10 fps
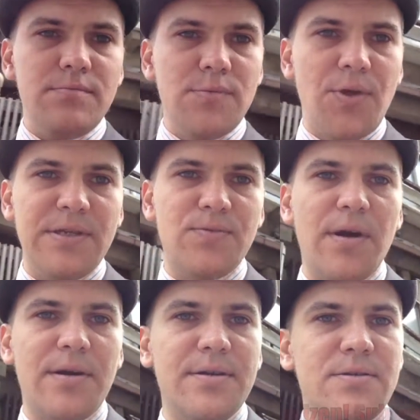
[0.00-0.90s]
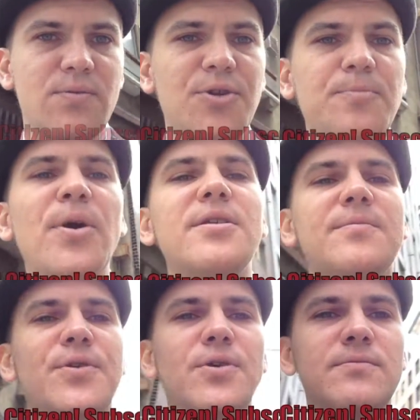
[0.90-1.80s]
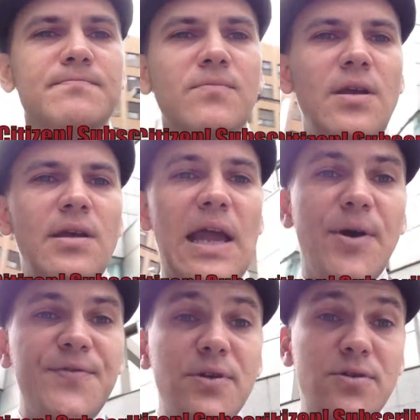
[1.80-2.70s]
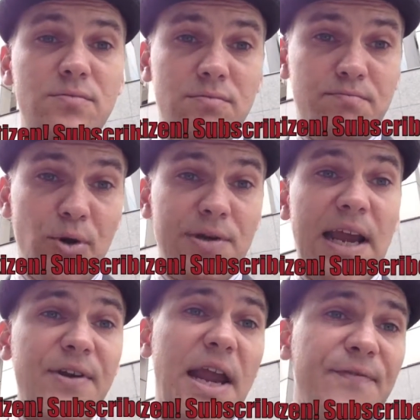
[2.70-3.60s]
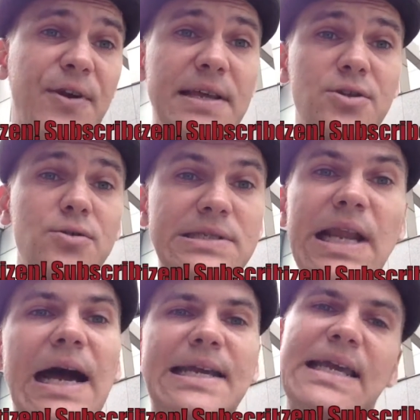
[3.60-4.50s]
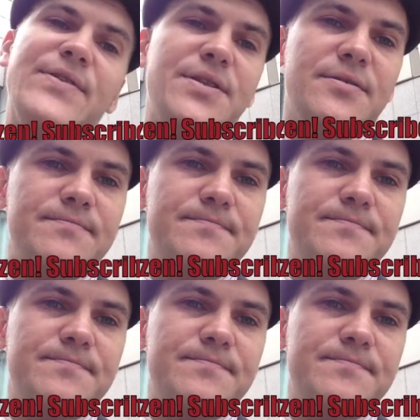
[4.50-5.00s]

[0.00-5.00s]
to these workers, what they're putting them through, and what they're putting every effort into not giving